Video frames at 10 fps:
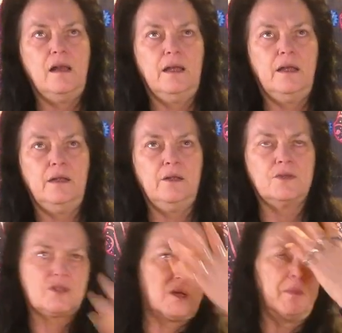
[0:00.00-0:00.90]

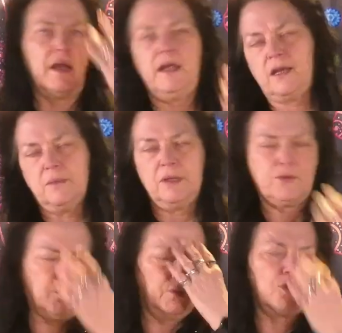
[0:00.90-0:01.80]
is somebody coming
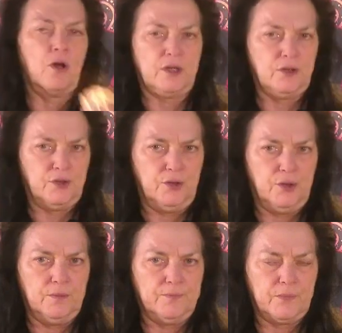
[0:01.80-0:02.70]
through and talking to you.